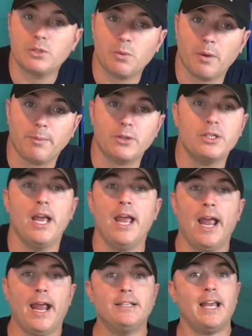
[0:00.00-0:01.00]
with swimmers
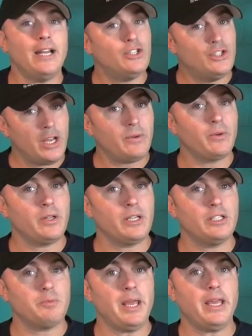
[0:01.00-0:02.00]
is that generally
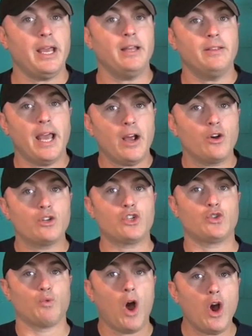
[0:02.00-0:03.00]
speaking, they are
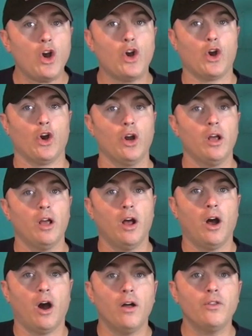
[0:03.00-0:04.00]
stronger
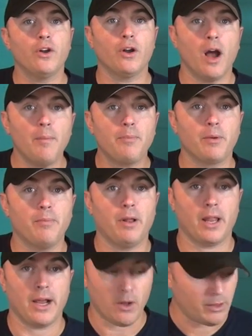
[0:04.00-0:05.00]
on their upper,
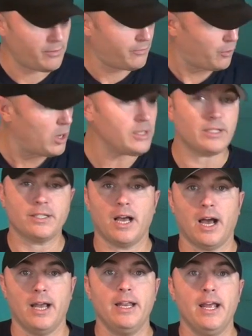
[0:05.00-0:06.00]
like on the front
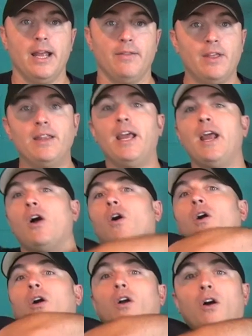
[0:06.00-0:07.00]
side, than they
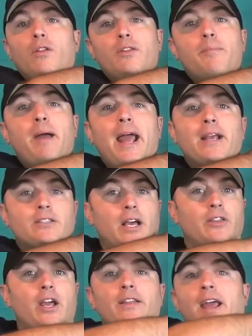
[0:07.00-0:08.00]
are on the back
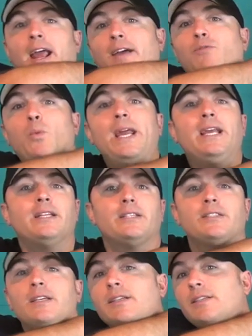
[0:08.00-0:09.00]
side. They have
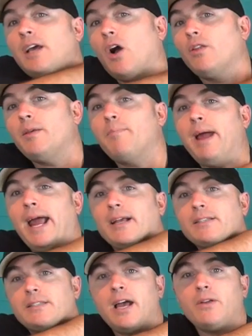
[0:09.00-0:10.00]
weaknesses on the
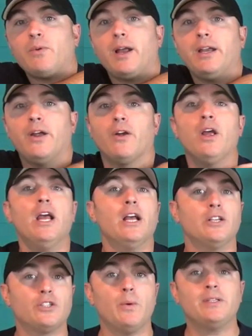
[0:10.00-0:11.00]
back side right here.
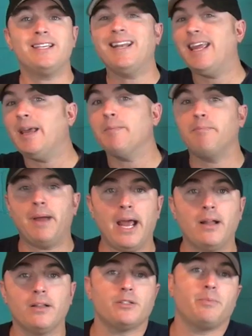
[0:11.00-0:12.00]
So it's an
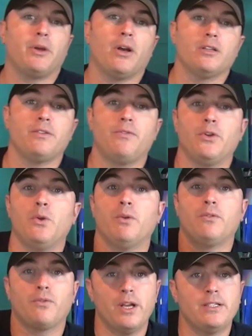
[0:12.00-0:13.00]
imbalance, because if you're
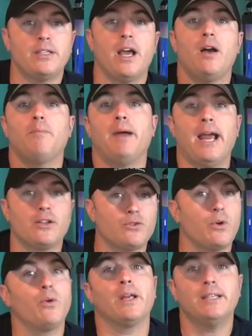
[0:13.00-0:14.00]
doing freestyle,
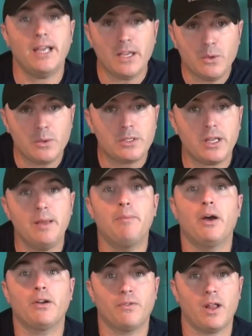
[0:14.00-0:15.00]
backstroke continuously,
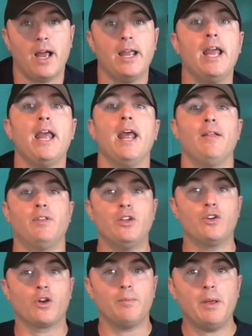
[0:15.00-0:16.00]
butterfly, then
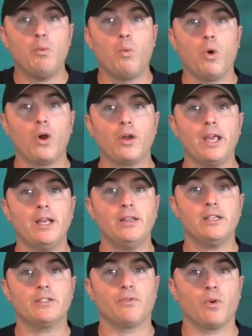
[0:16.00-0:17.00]
you're going to be working
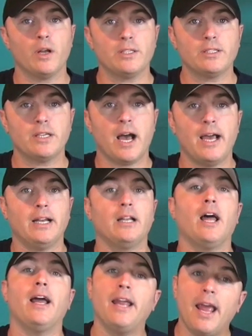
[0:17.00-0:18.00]
this front side a
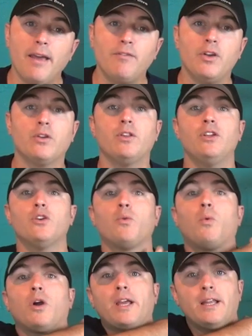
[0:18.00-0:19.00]
lot heavier than you're
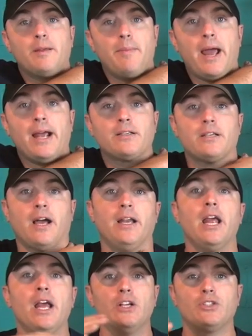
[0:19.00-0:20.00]
working the back side.
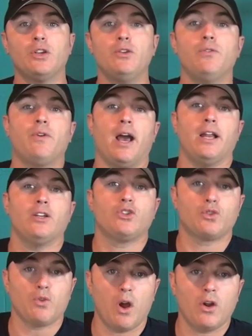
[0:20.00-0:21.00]
So you've got
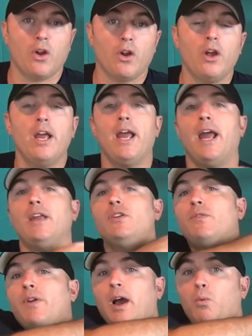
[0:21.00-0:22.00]
stronger and
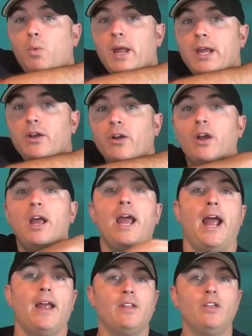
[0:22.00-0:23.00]
you've got weaker,
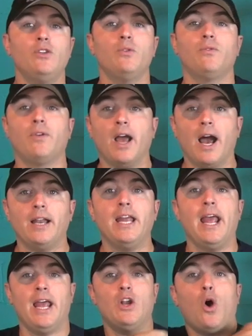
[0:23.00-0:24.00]
and then you've
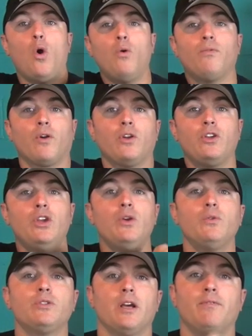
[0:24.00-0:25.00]
got an
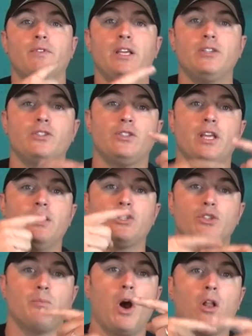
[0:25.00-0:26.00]
overuse of these
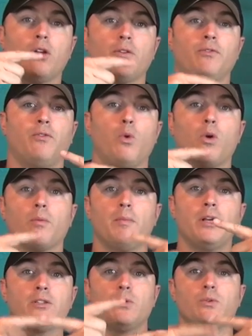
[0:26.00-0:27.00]
smaller 4
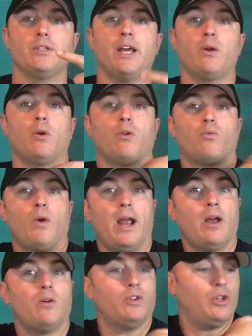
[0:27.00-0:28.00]
muscles that are
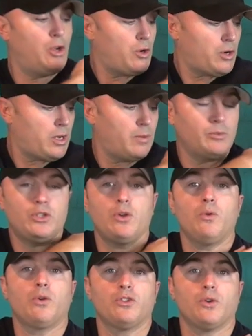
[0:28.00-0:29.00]
around your
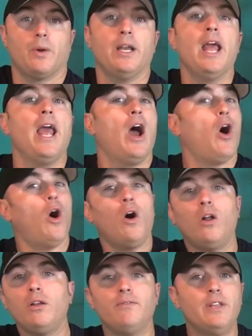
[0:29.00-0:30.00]
shoulder joint.
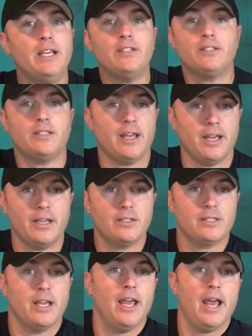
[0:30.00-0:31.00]
All of these
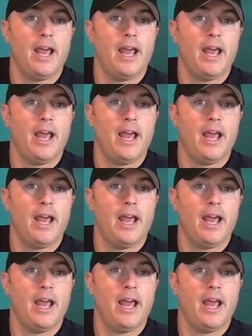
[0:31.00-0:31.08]
things,